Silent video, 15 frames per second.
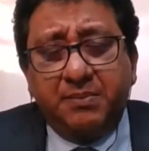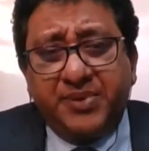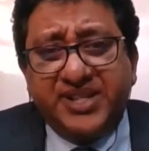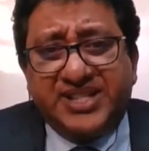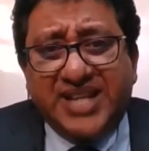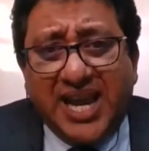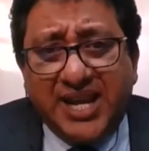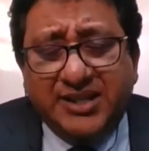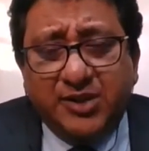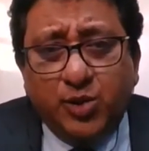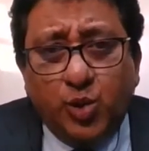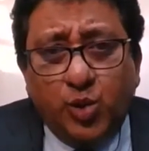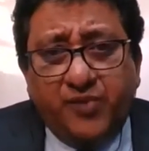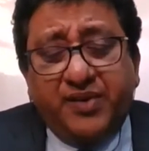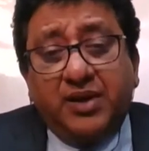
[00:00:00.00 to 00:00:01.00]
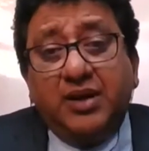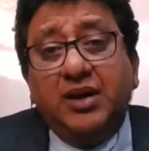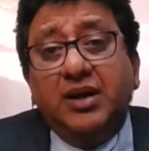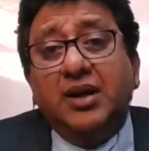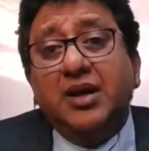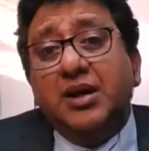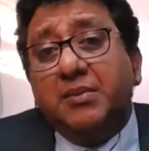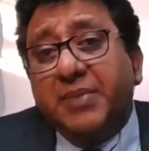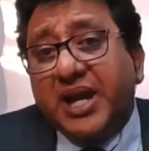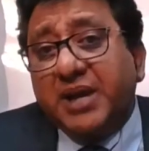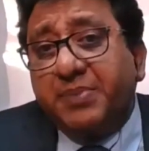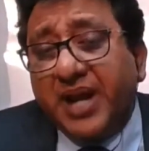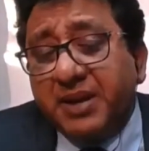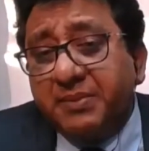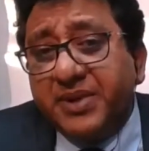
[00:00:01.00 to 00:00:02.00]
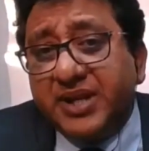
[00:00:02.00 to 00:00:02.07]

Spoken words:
presided over by Prime